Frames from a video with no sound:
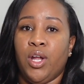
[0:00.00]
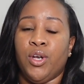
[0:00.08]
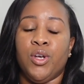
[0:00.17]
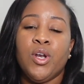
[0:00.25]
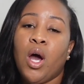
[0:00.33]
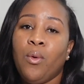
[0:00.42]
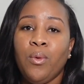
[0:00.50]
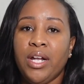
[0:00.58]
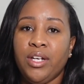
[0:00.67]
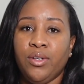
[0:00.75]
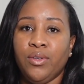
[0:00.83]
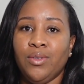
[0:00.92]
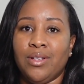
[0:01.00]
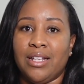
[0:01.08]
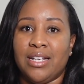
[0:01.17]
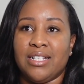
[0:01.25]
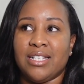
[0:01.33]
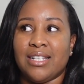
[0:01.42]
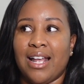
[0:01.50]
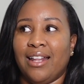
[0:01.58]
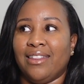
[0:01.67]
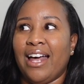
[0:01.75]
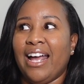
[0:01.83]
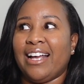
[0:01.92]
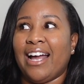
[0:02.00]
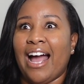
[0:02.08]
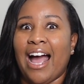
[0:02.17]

No one knew this. Like,